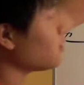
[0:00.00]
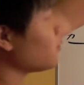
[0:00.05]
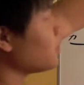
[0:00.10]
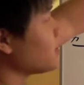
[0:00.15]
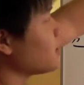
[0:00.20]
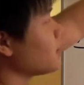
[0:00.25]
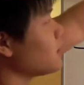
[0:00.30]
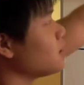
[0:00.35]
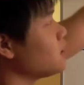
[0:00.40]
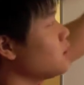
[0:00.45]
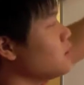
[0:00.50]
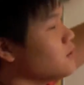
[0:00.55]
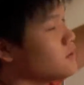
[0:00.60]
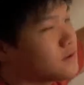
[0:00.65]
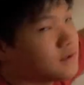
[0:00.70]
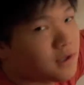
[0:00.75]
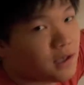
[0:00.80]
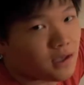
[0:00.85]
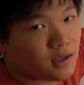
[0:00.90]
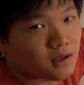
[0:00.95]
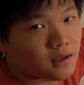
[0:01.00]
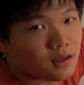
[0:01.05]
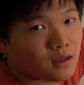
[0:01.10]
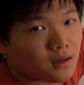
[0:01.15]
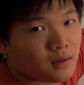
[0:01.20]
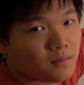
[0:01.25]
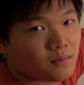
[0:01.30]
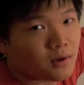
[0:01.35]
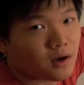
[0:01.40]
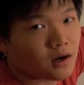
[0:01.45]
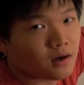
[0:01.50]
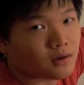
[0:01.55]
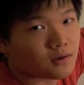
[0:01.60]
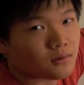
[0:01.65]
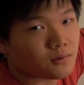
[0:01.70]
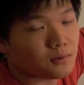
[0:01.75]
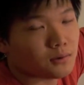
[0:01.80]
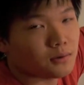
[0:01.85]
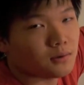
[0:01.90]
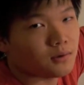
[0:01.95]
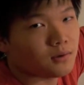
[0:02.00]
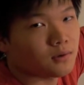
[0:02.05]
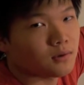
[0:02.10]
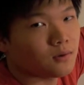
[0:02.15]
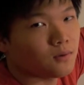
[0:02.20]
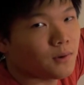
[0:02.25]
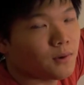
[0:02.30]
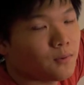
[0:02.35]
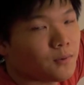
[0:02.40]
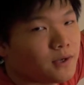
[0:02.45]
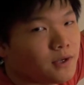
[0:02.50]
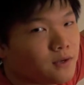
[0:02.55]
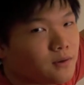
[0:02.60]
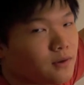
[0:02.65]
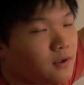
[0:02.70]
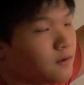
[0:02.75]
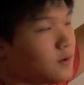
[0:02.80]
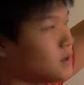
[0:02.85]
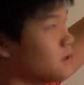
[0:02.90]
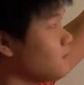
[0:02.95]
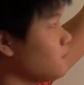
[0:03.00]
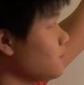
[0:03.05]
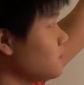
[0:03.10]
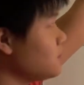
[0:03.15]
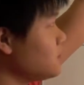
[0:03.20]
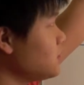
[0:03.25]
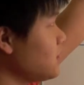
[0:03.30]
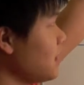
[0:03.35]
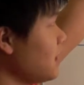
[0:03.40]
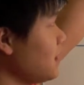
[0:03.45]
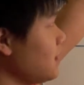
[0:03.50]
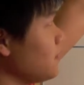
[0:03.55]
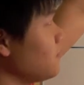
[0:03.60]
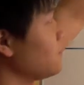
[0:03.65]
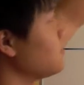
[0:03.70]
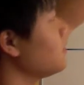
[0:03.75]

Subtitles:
we're going to use the product rule where we do the differentiating.